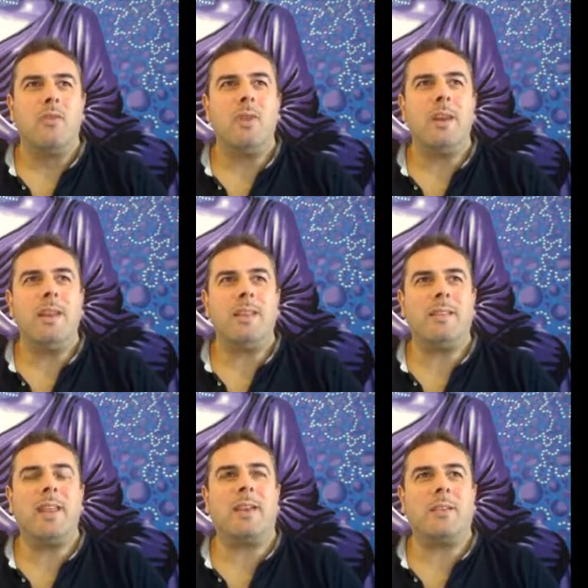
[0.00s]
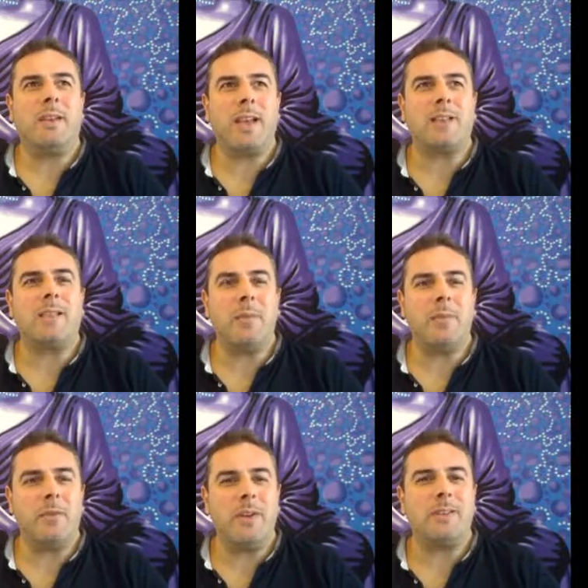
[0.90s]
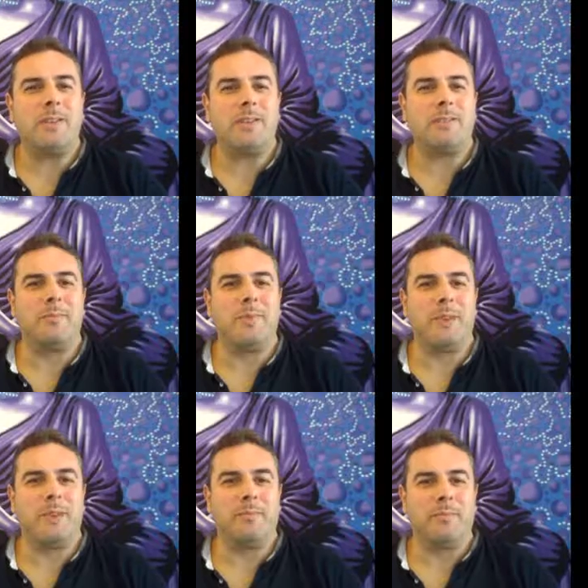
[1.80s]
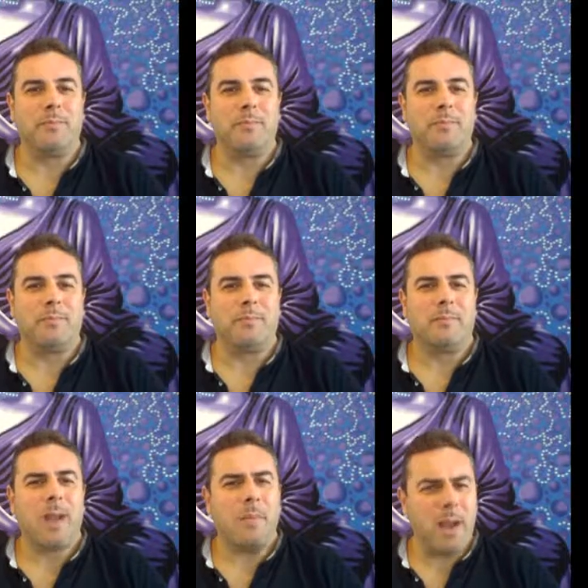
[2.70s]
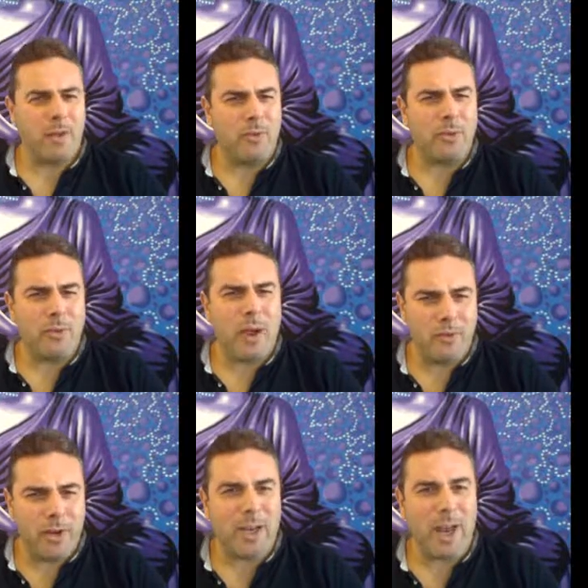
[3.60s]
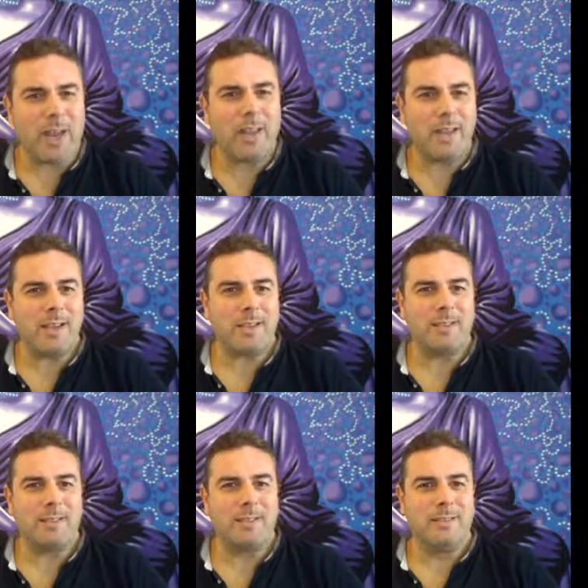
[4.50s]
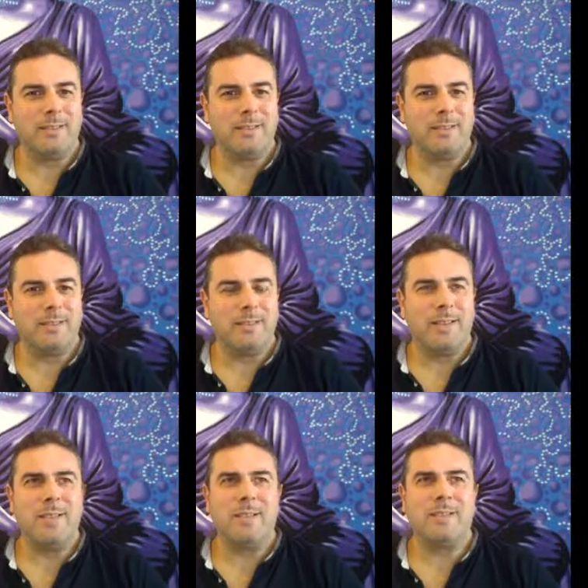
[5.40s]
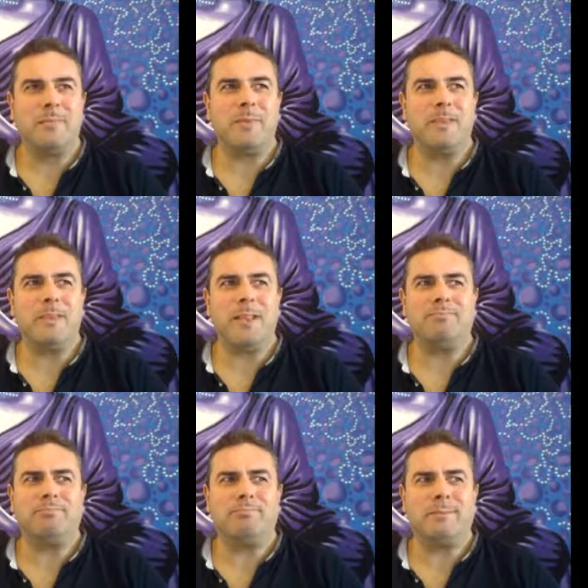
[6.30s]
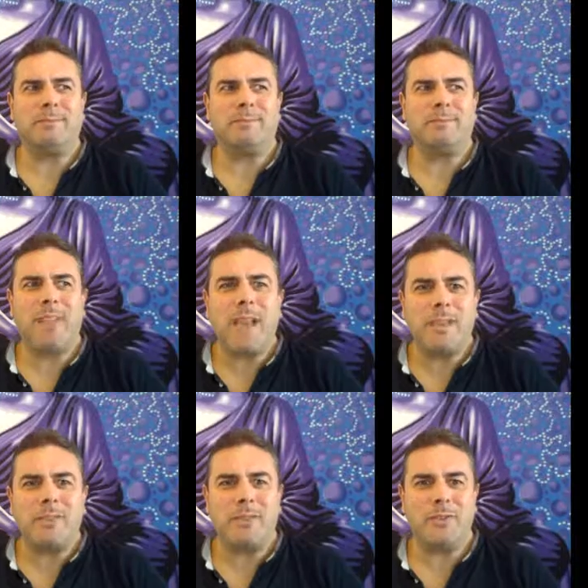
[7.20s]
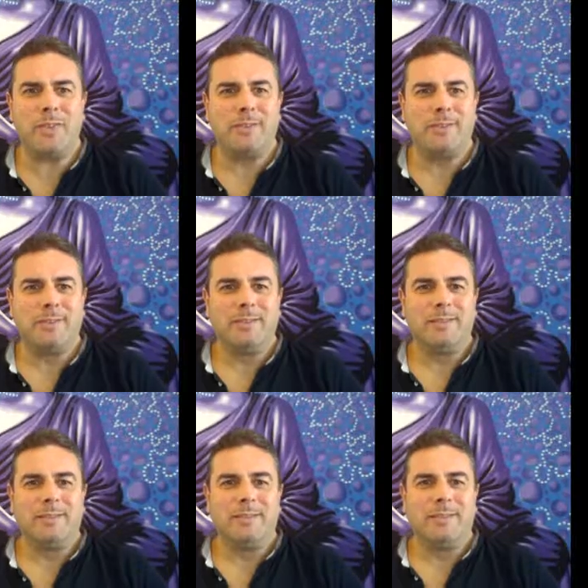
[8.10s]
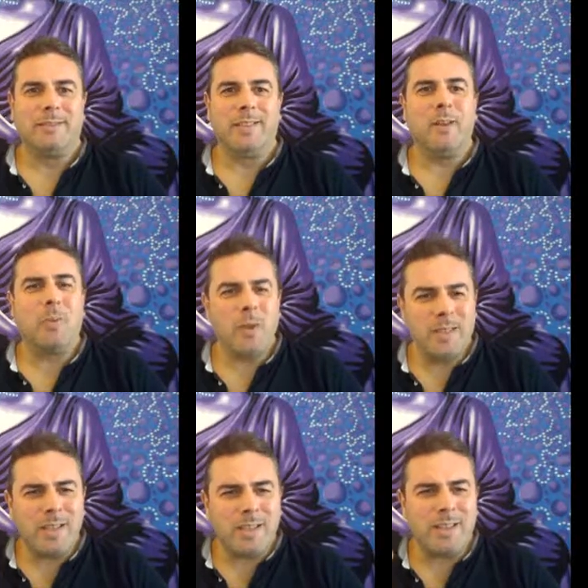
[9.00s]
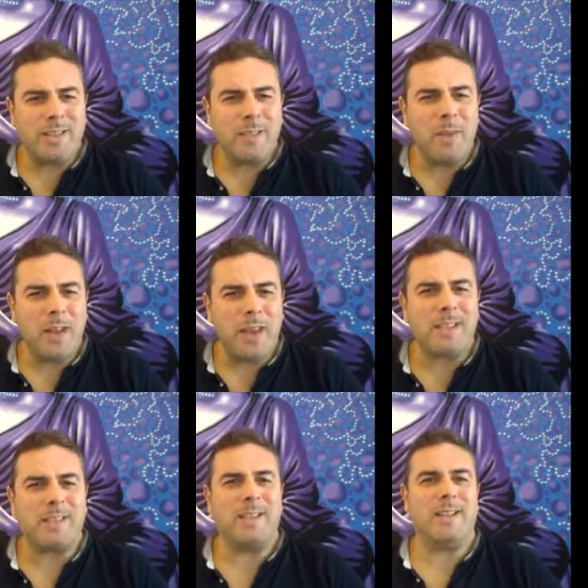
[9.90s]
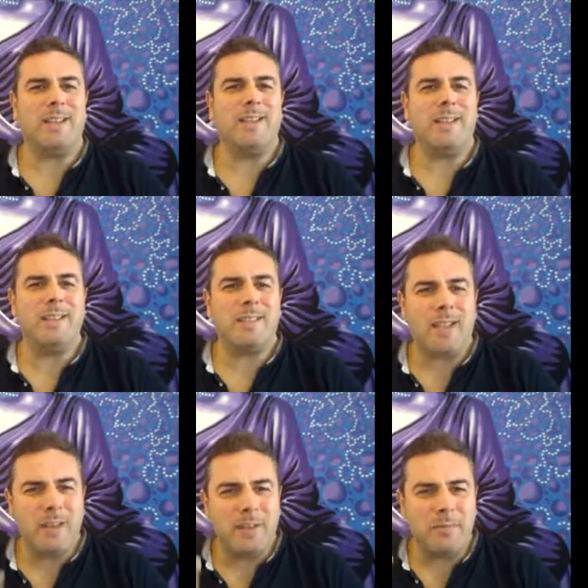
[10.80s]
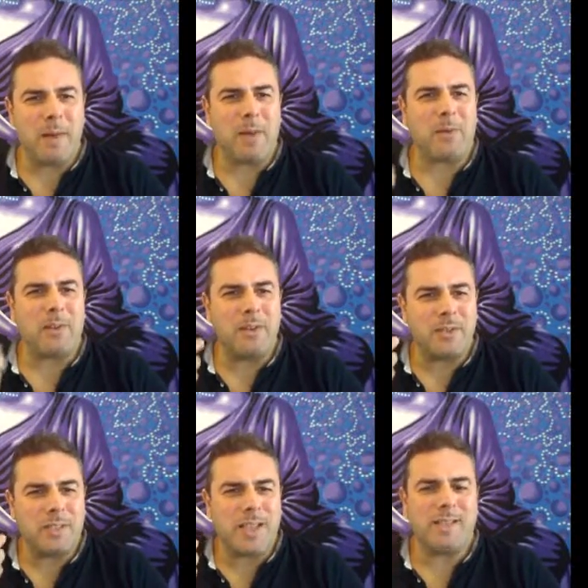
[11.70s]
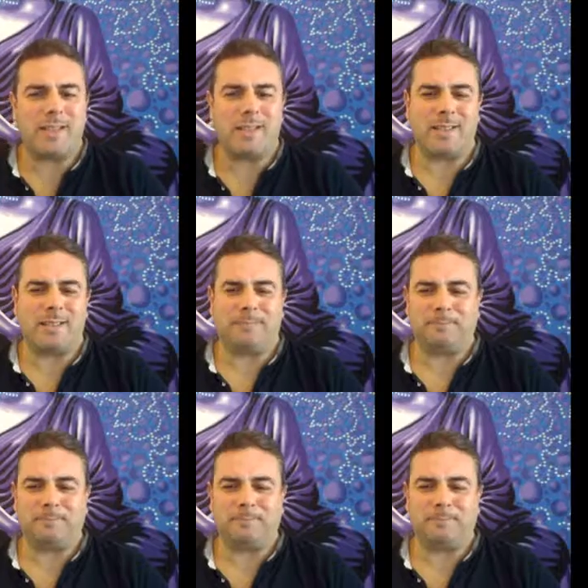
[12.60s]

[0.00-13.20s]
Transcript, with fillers: Really think next time you're eating something, am I, do I really like this? Is it something that tastes good? You know, what's it stimulating in, in, inside your mouth and your senses?